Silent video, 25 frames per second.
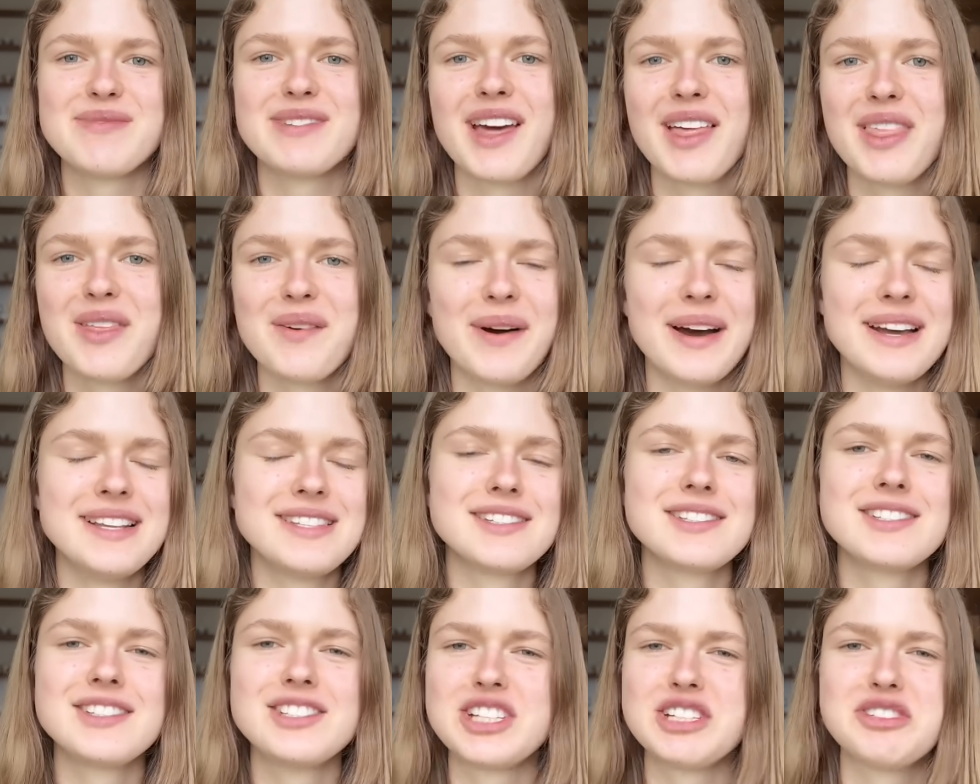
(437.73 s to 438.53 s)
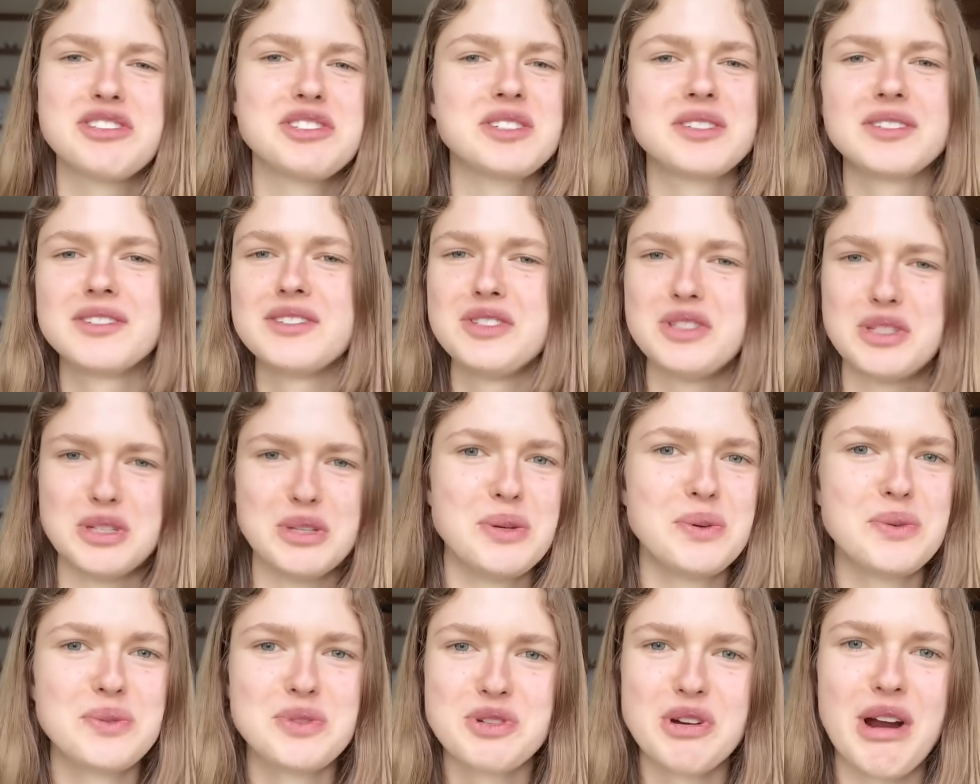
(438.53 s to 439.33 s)
But otherwise, just
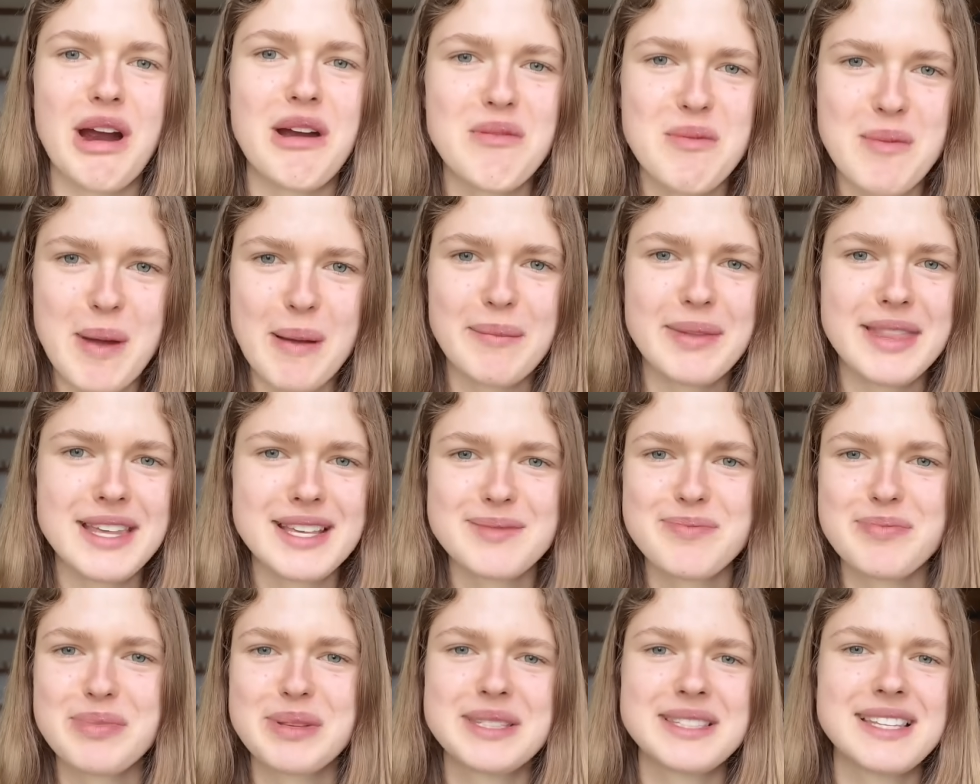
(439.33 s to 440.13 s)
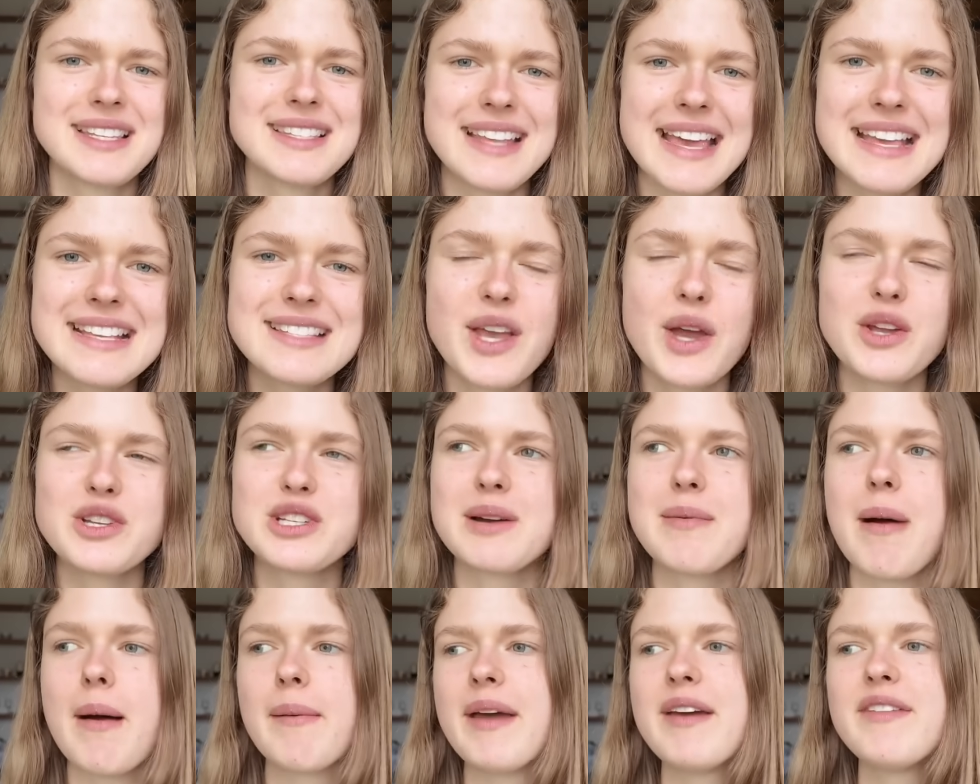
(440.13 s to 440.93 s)
do try and remember this because this is going
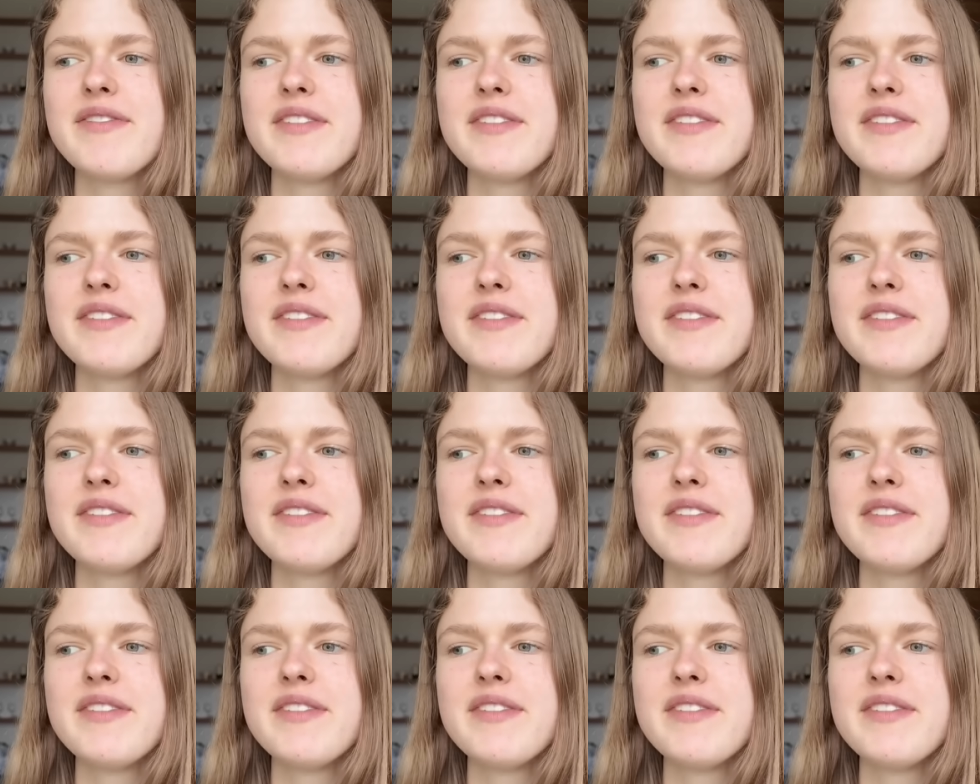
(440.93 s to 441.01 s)
to come up.